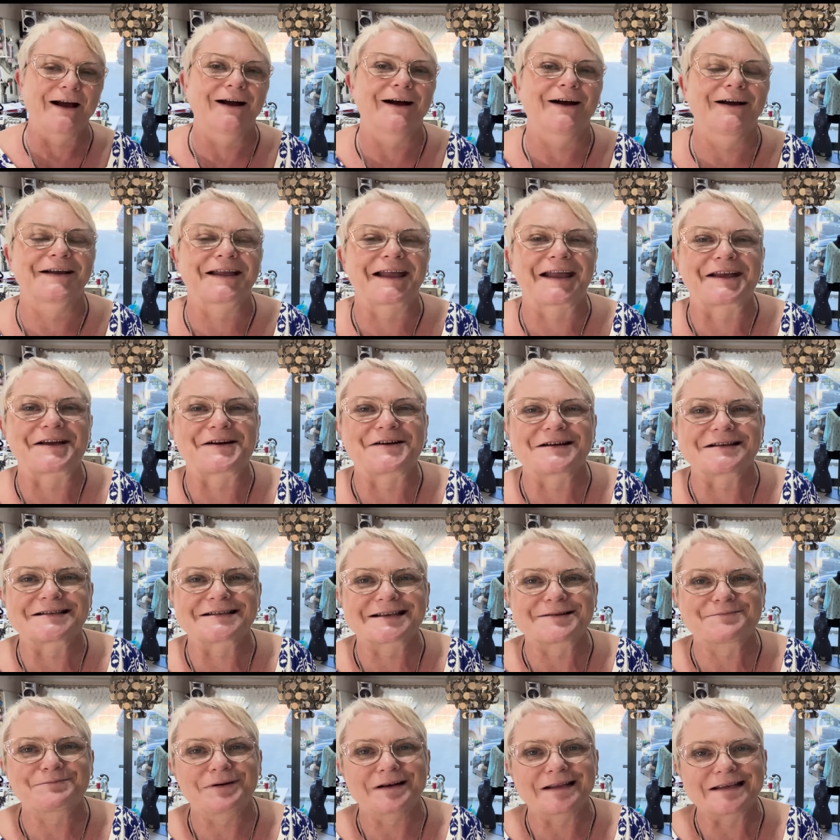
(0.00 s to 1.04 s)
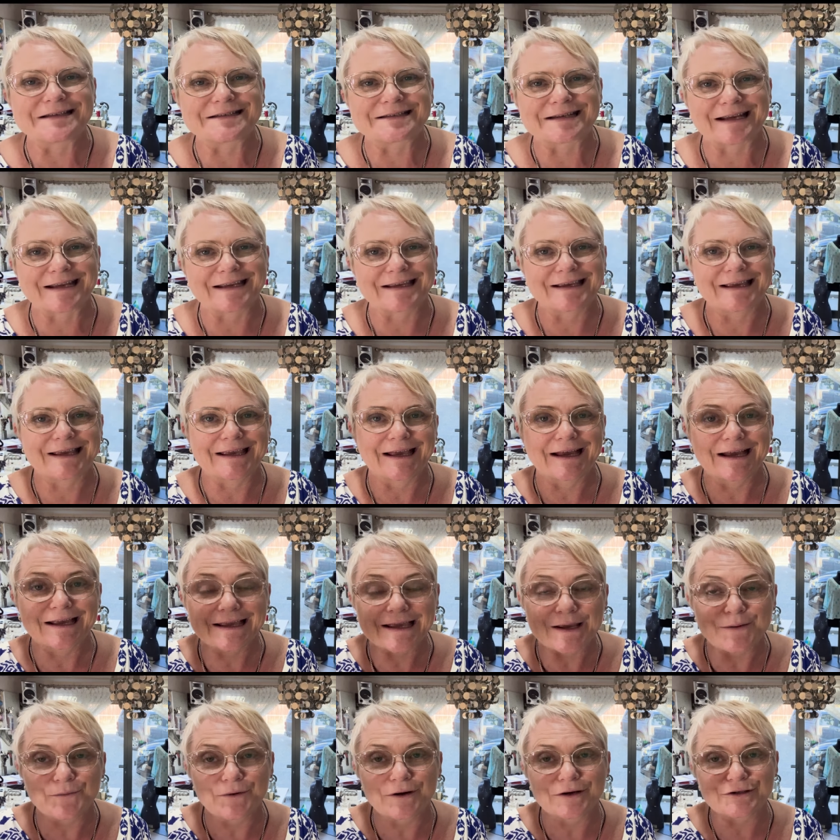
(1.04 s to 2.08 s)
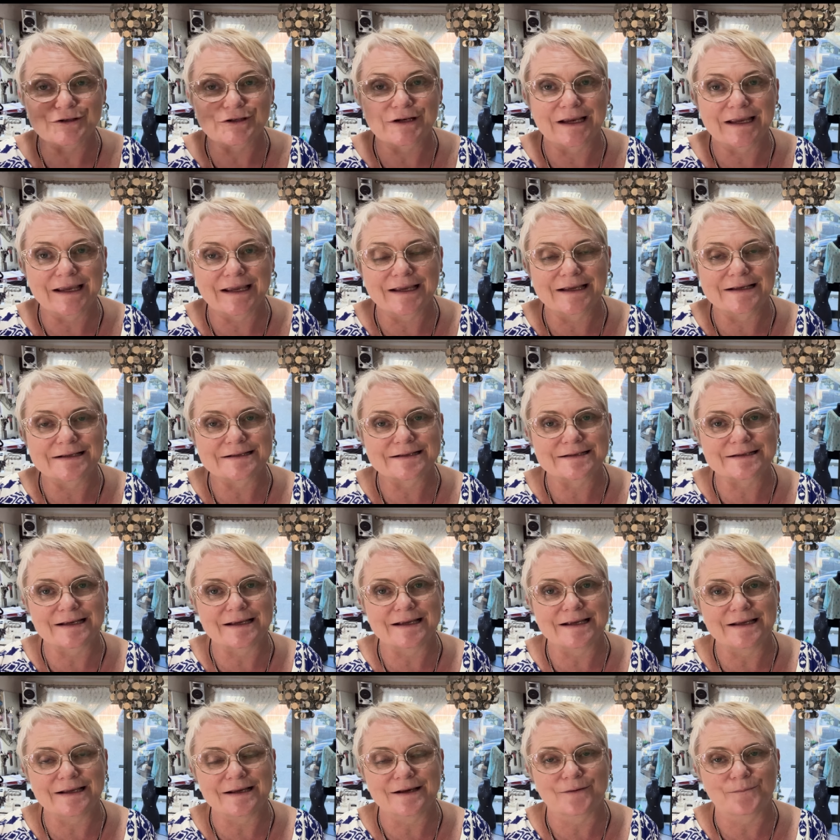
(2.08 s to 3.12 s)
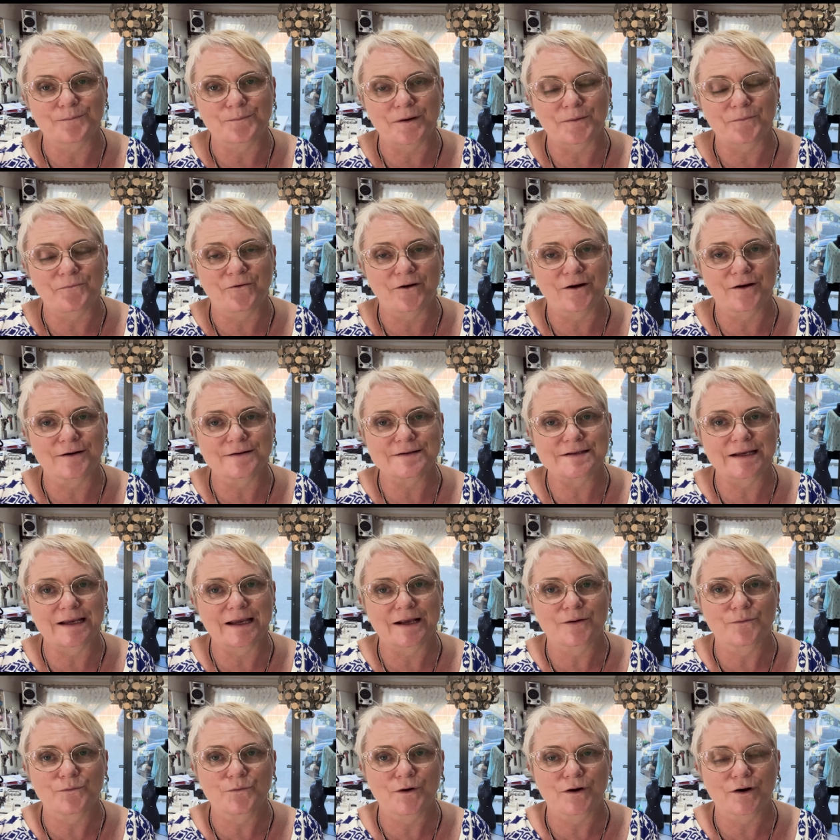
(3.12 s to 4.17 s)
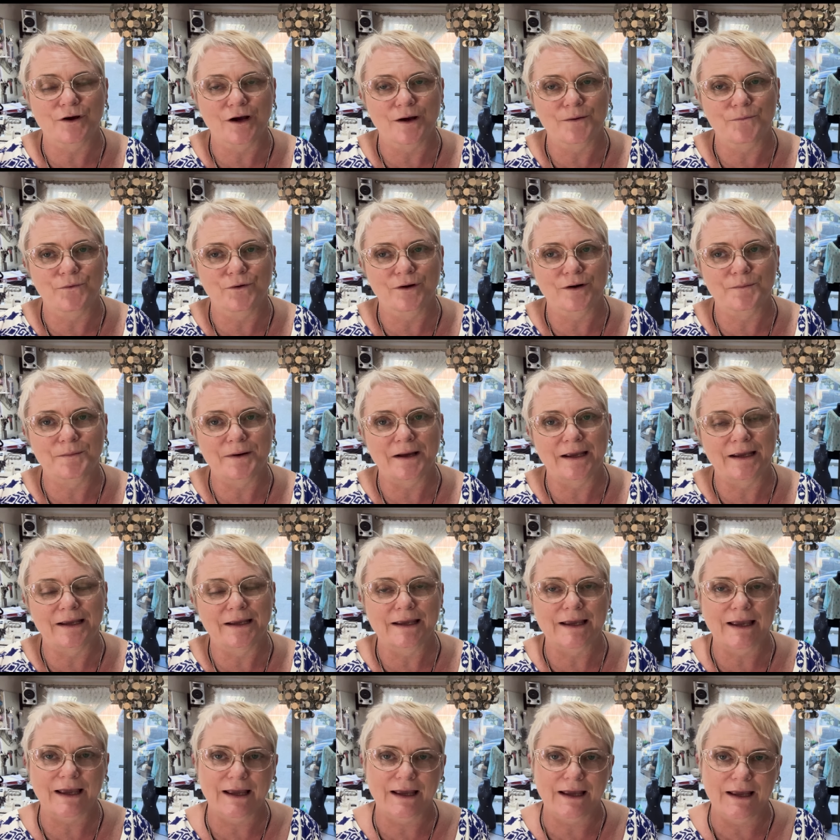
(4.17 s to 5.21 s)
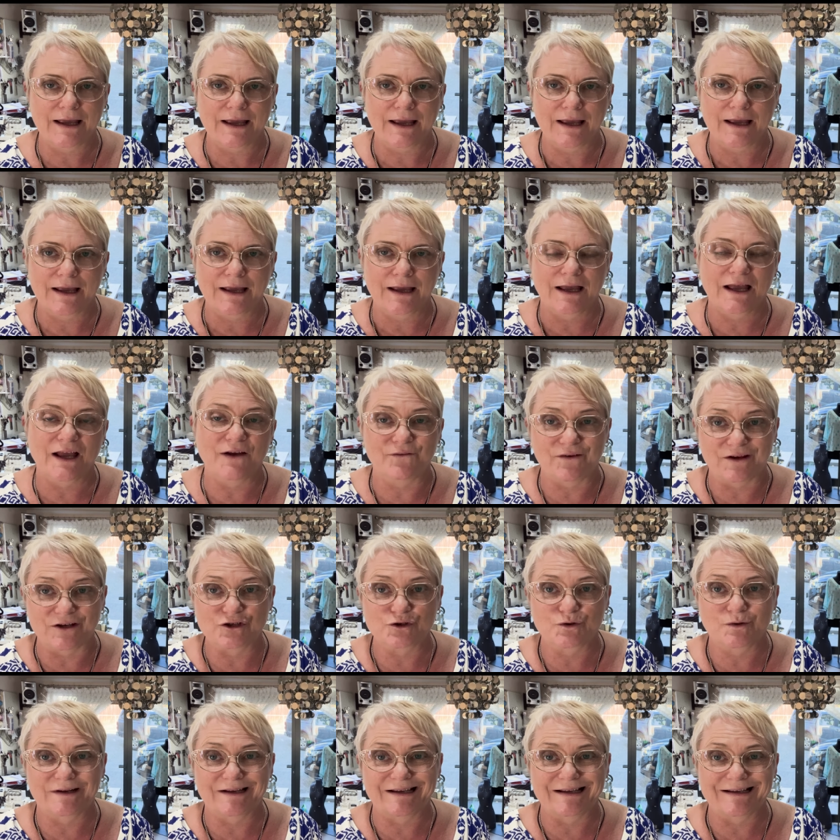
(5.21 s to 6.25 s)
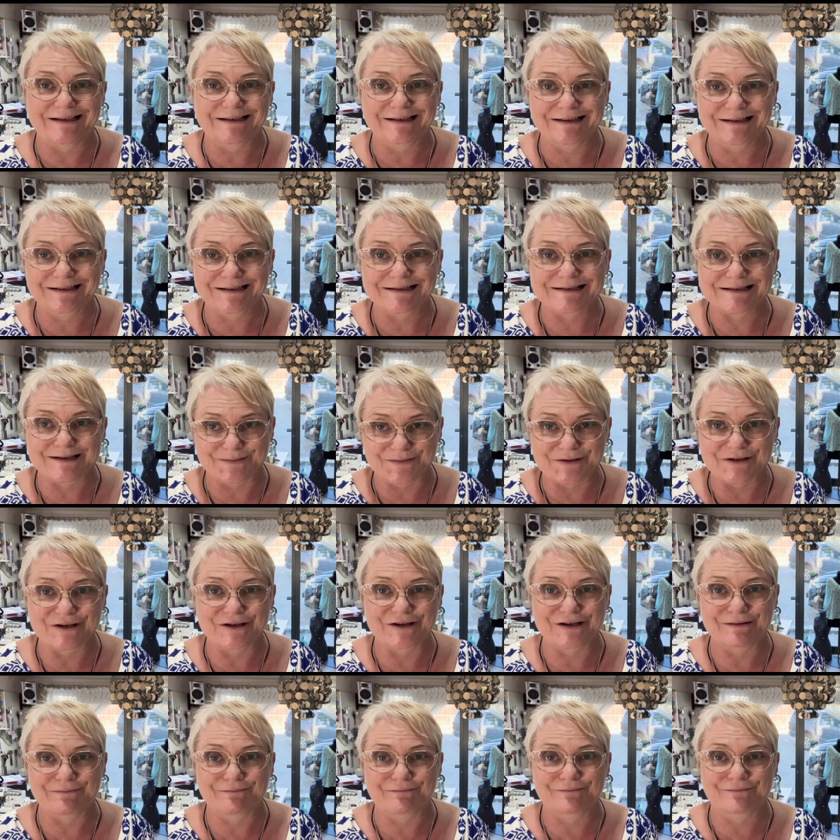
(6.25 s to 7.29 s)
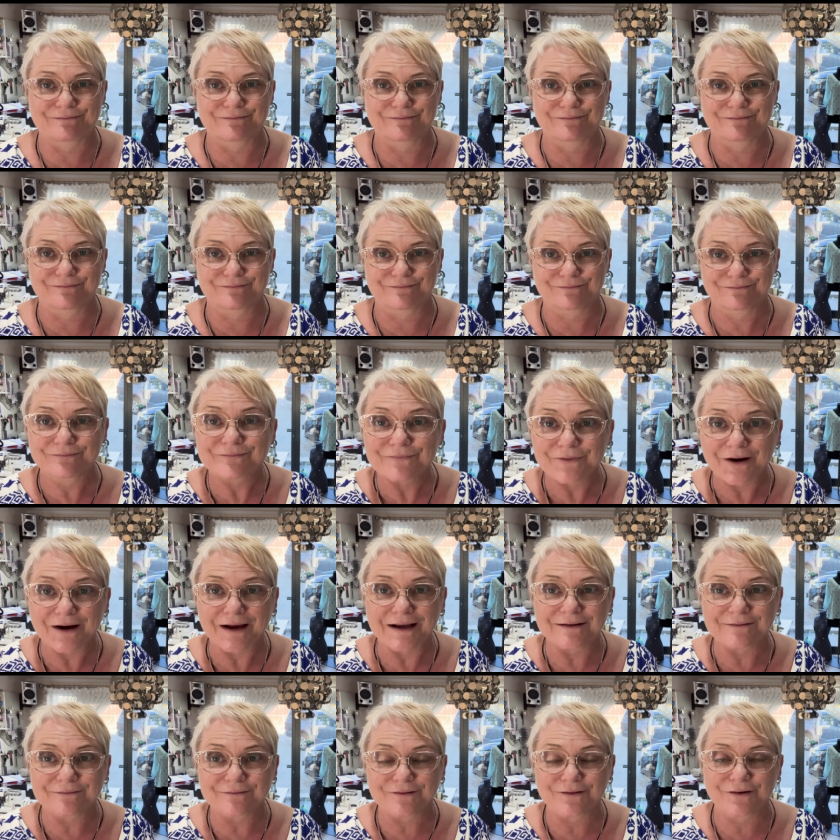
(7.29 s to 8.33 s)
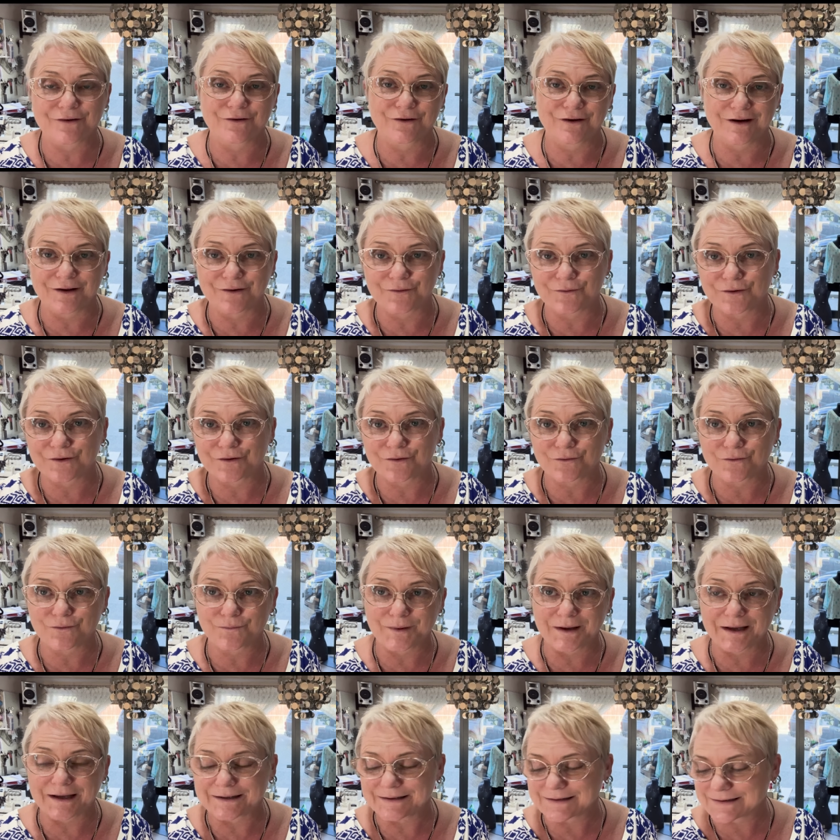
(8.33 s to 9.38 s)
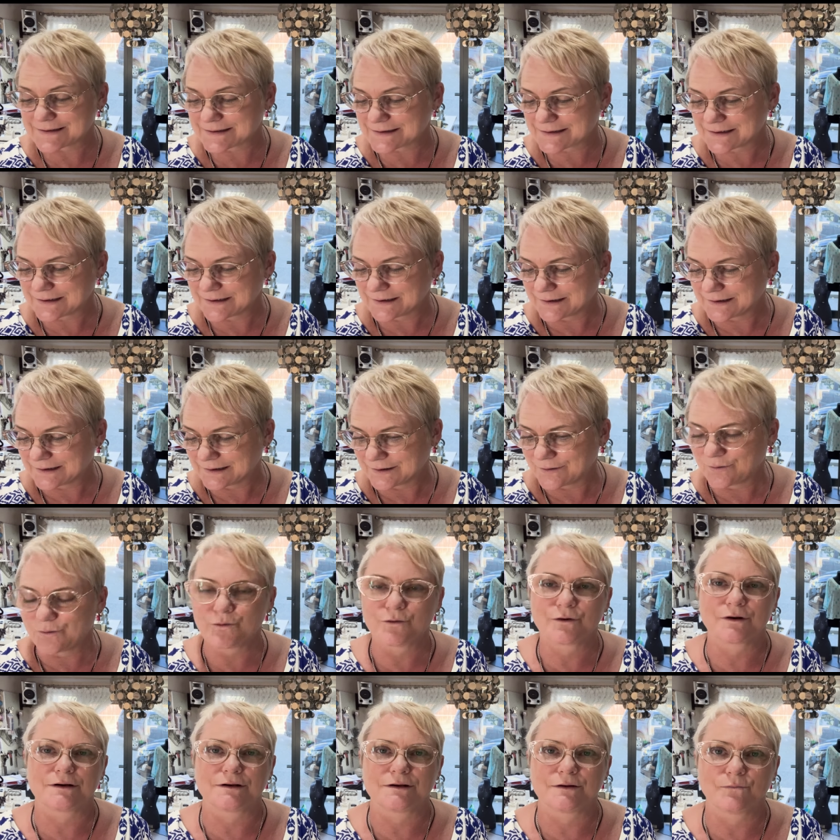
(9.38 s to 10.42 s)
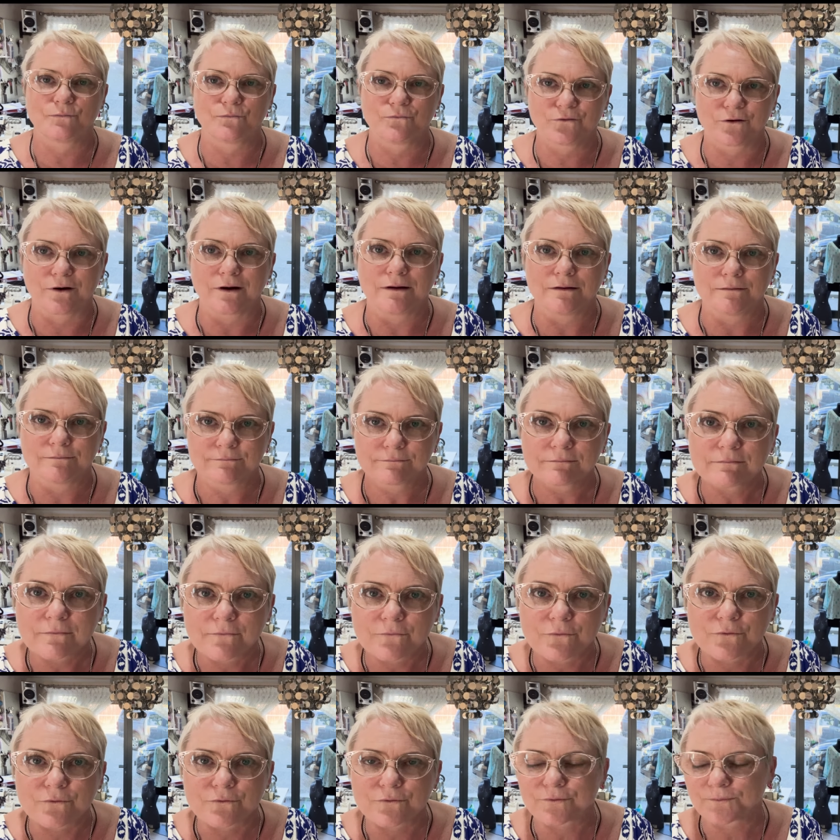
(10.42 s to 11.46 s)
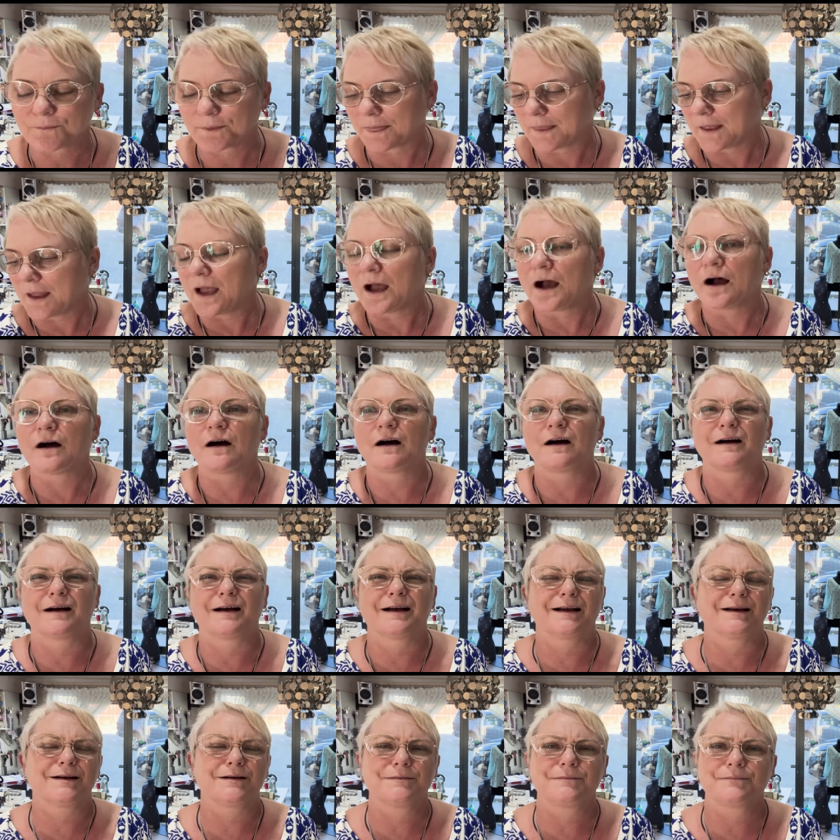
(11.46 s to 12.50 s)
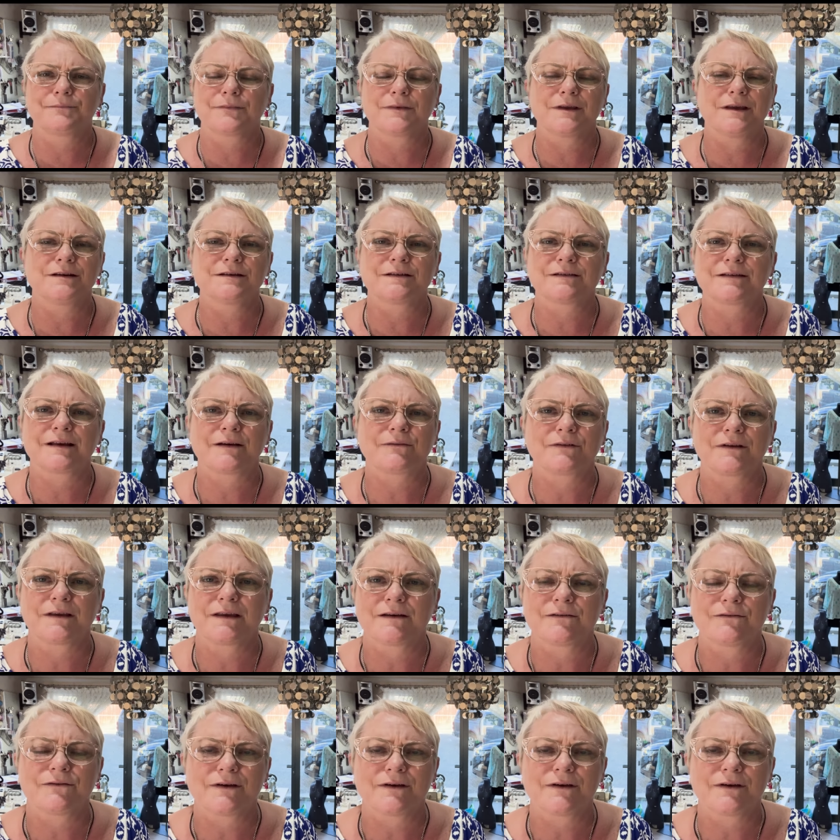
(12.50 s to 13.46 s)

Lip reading: Okay, guys, please take care. Keep watching. See my photos again of what I want to make eventually, sometime. Right? Already ordered all the patterns. Ordered free, of course. Oh, you just have to give